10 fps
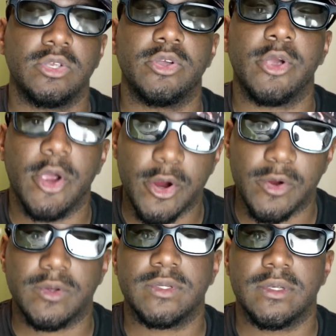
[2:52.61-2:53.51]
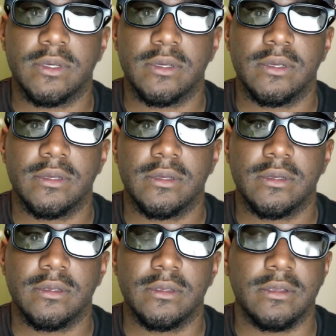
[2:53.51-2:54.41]
you're hurt.
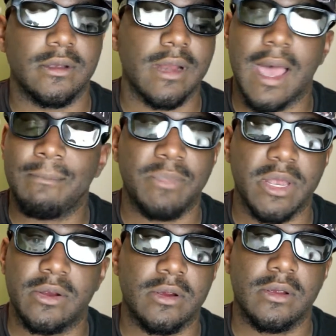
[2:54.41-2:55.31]
You're not bitter,